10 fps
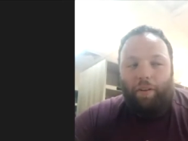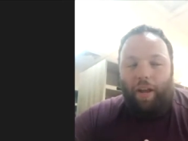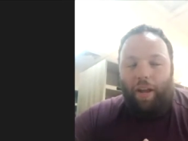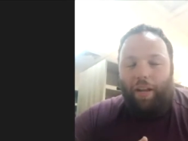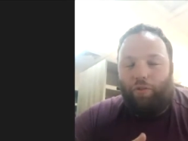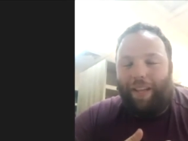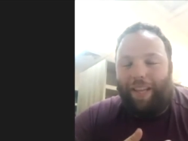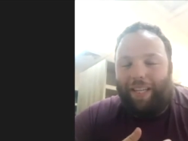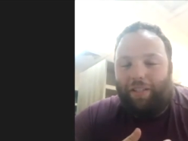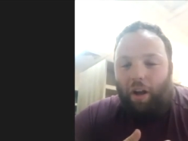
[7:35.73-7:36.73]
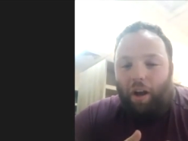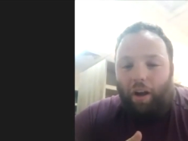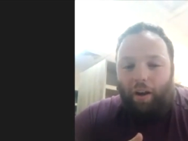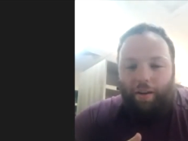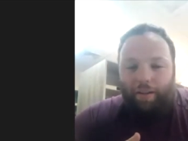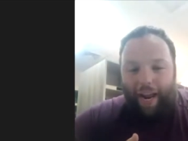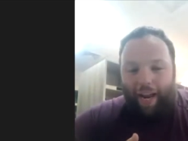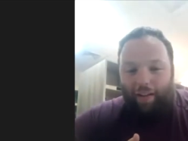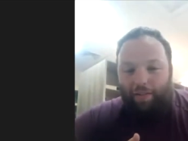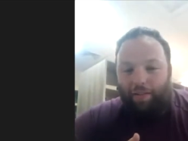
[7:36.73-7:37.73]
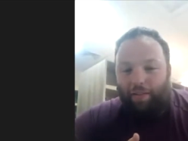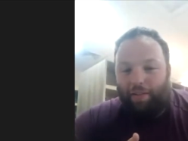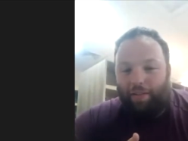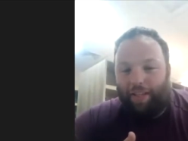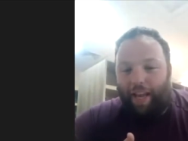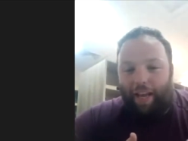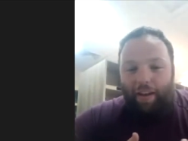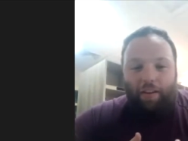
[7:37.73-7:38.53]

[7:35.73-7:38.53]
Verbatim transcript: an Israeli song, dance, skit,